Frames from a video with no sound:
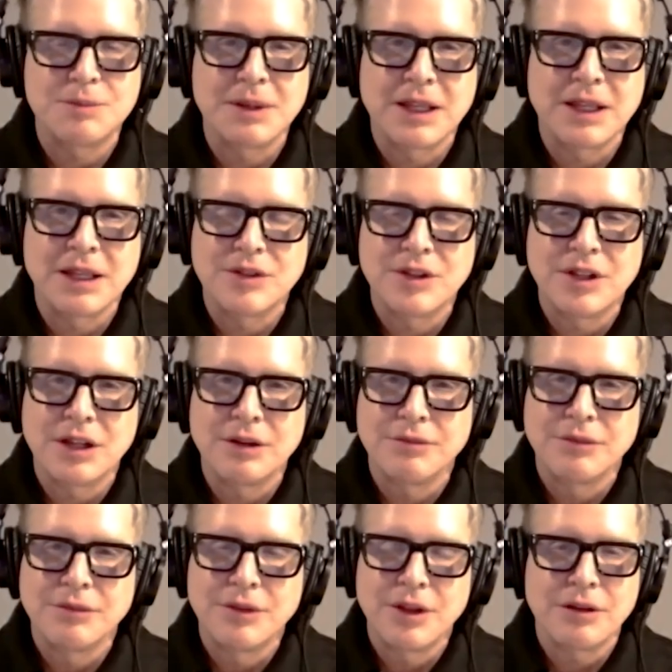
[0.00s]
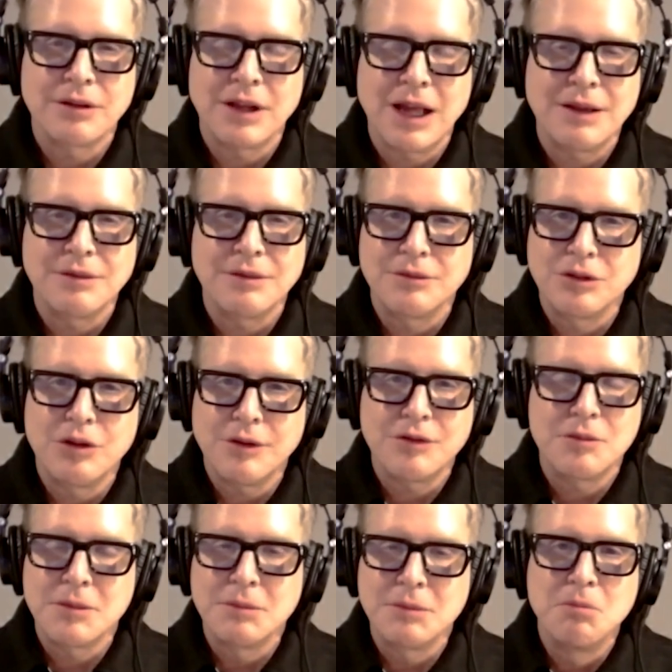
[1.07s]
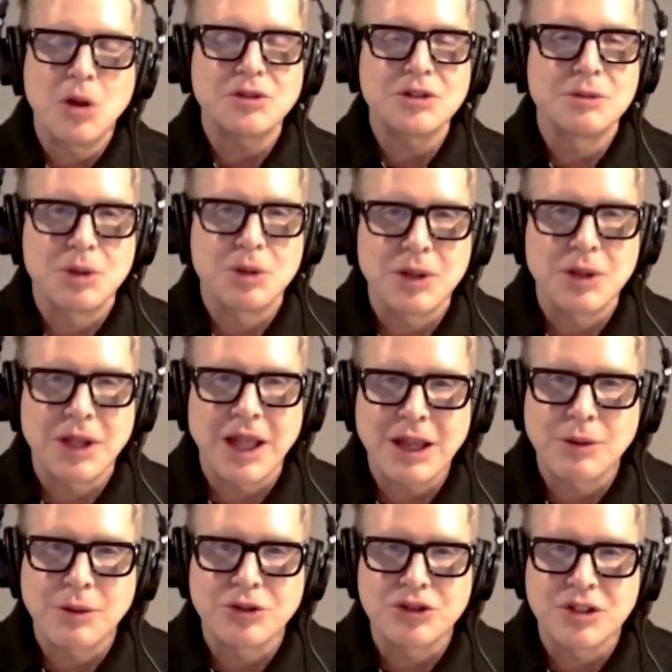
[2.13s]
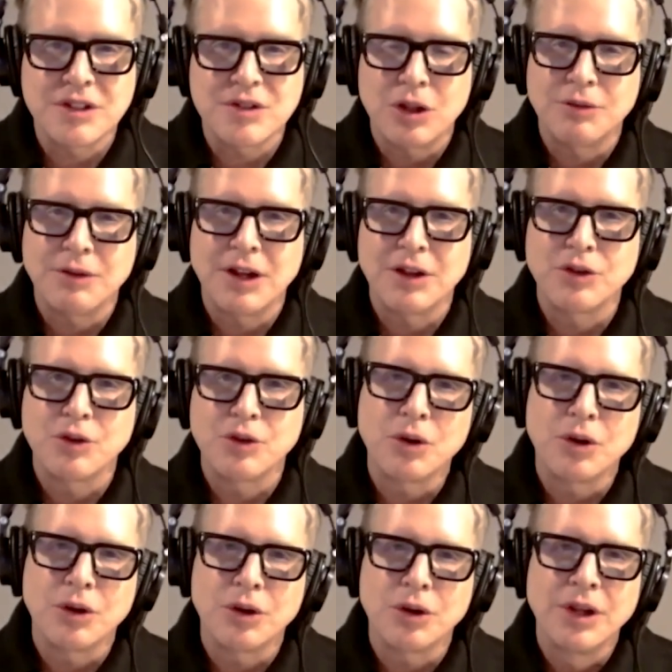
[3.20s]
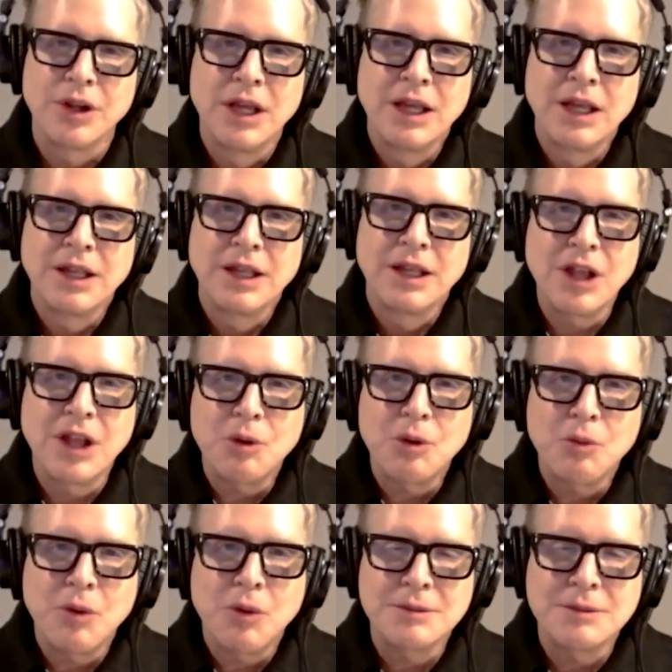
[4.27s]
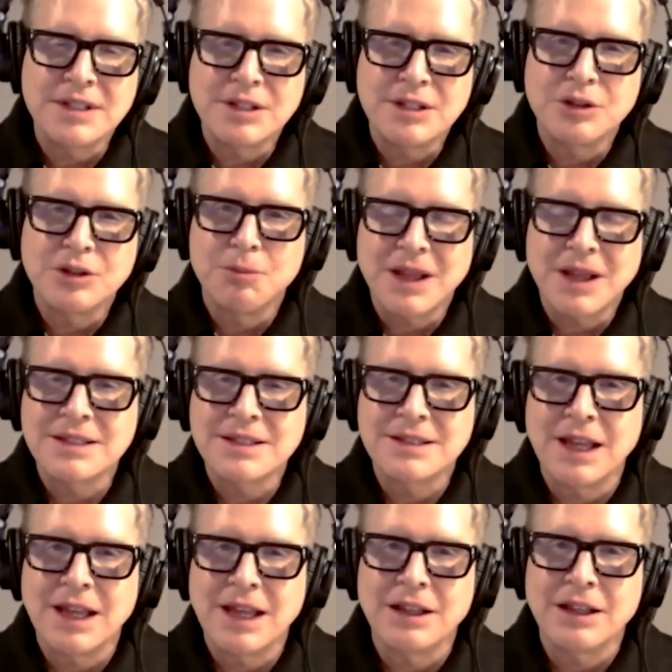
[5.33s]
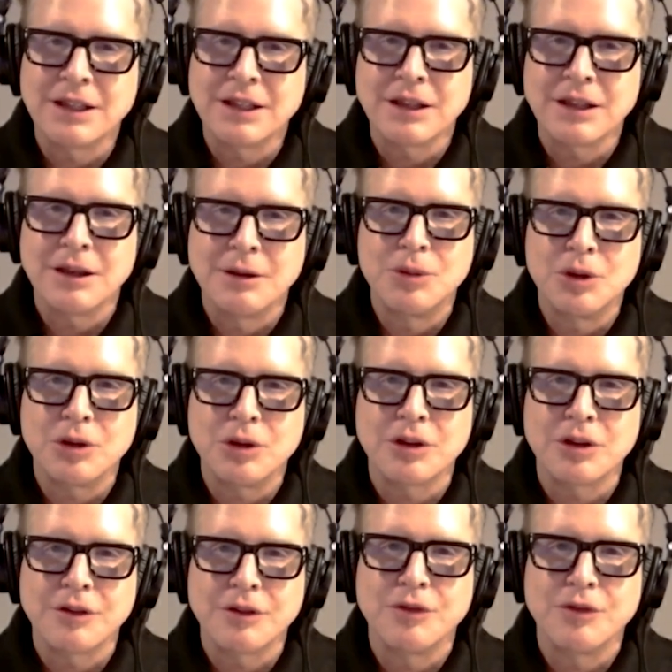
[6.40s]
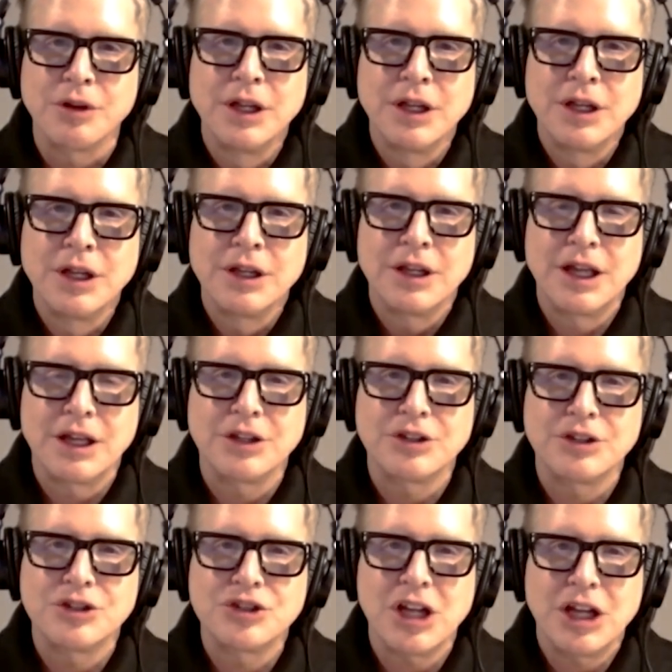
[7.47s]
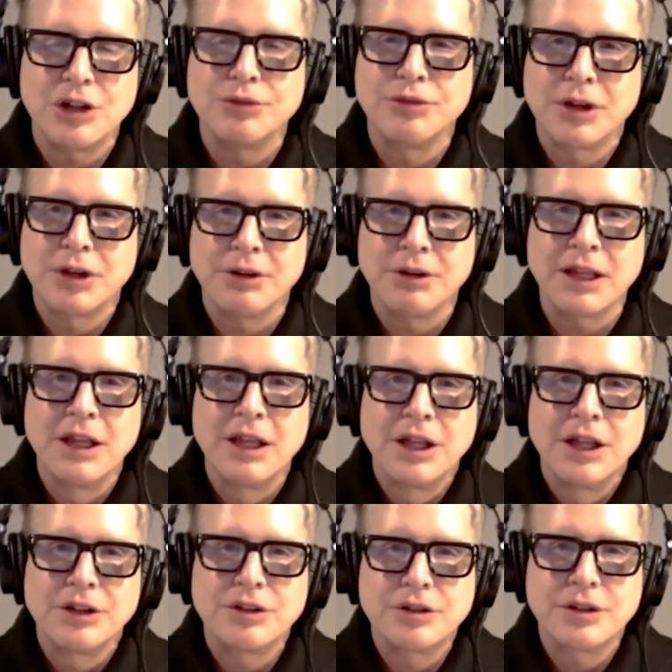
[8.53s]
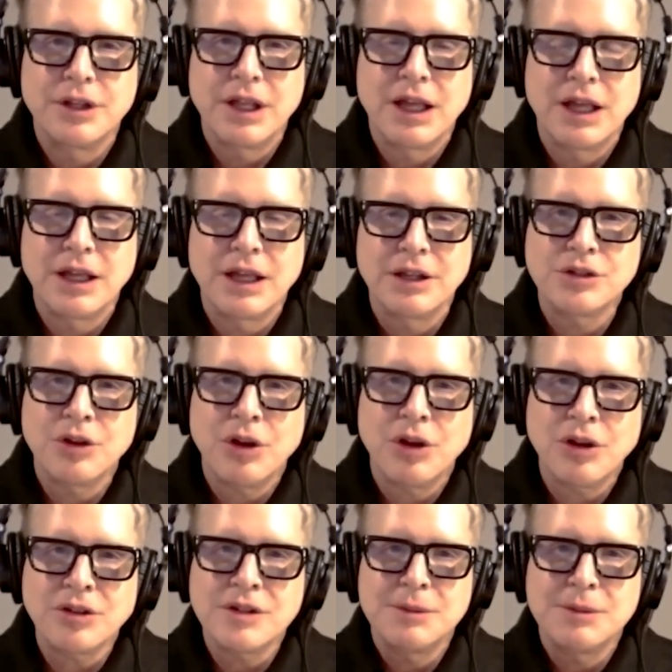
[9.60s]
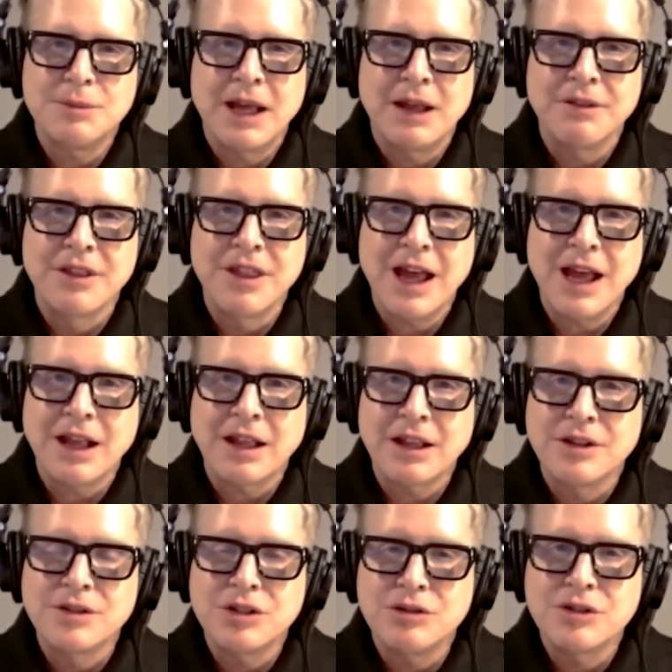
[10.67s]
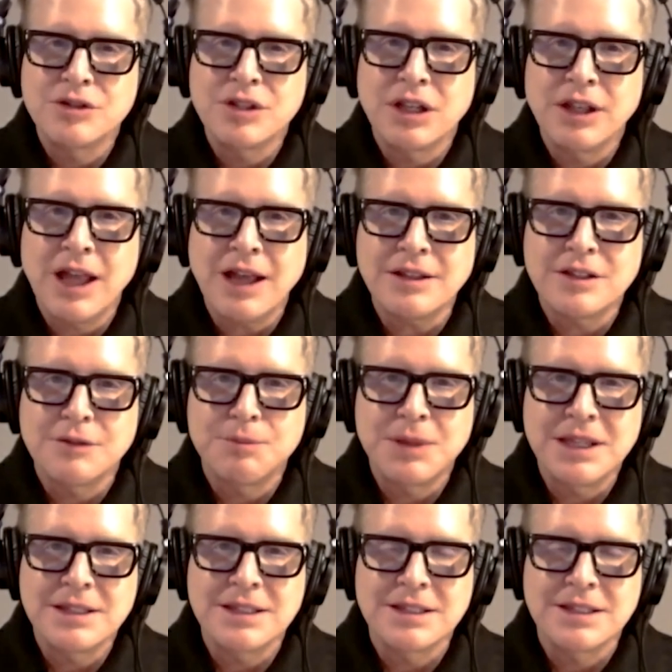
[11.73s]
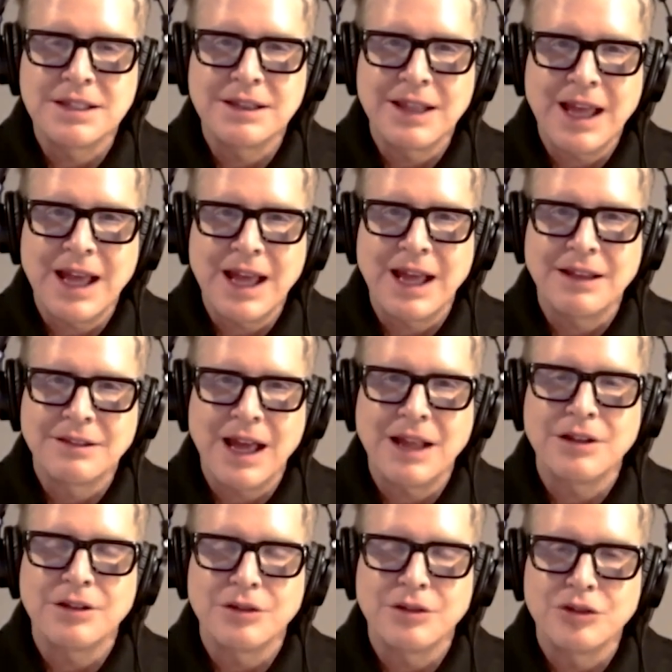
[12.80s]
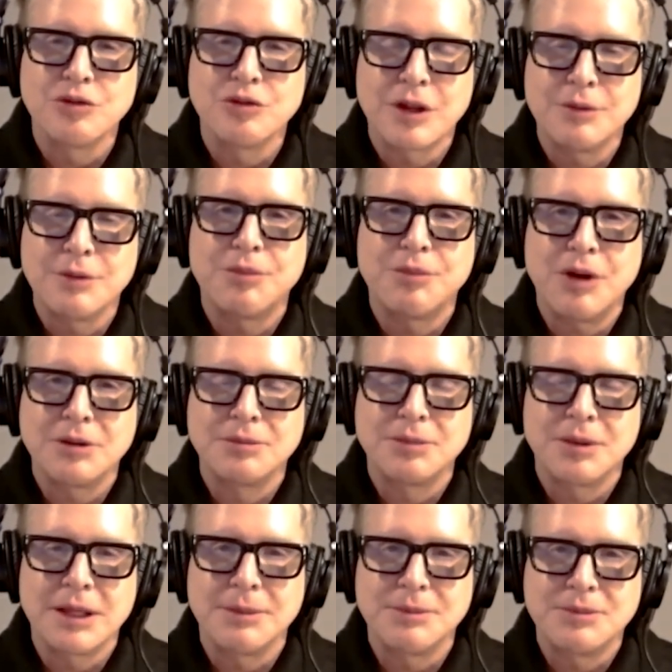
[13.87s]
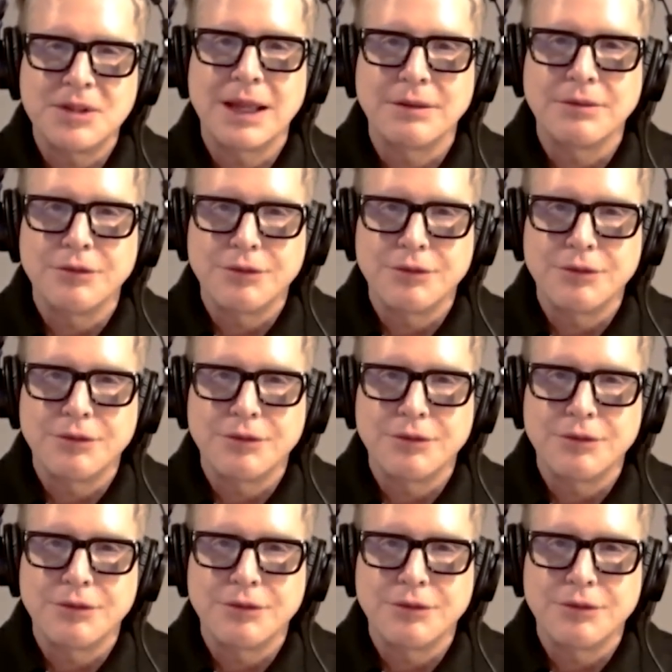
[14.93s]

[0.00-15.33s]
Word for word: because they they're I, you have them in multiple languages all around the world. Number one, still best selling a book for uh, child rearing. Uh, talk to us about that because there's lots of pieces in that that you can probably obtain